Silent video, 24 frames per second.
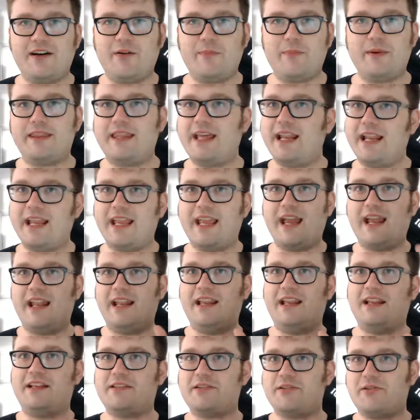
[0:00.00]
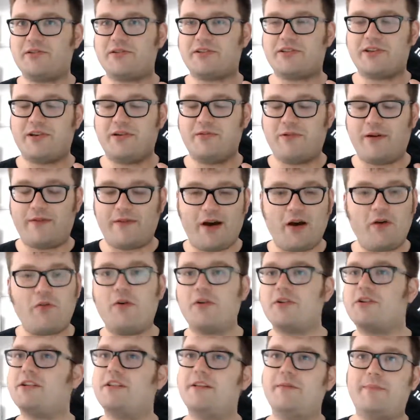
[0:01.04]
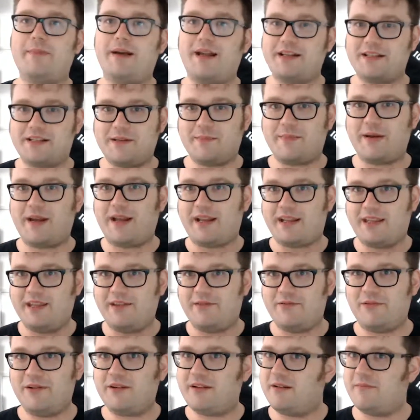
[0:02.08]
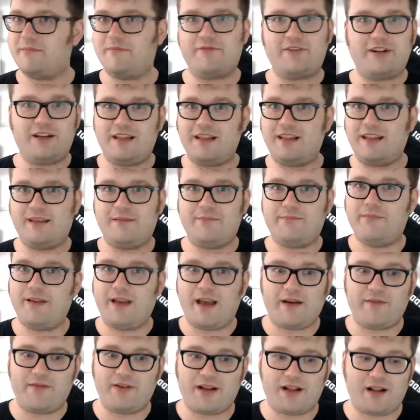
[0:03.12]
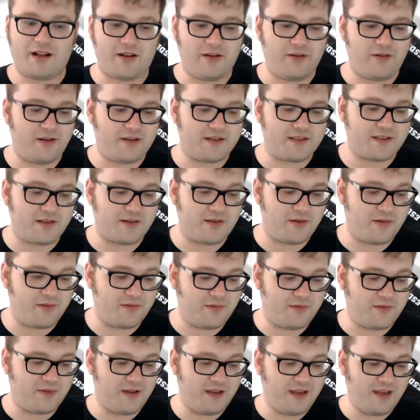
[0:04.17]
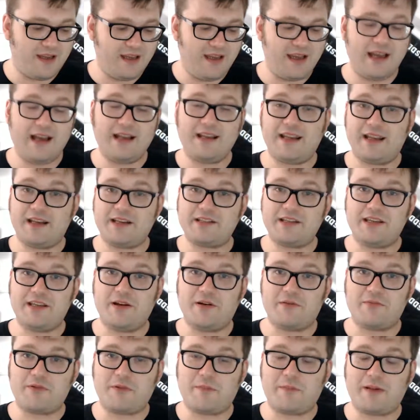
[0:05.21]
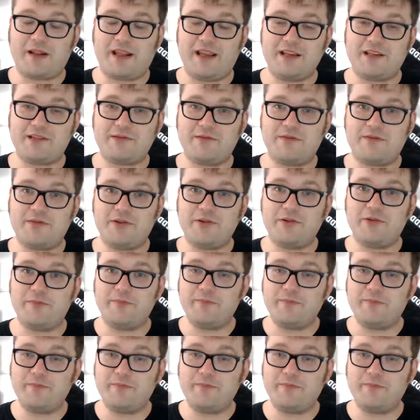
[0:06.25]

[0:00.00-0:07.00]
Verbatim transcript: But then again, it's also, without watching them back to back, you wouldn't really have a clue as to who had actually got replaced with who.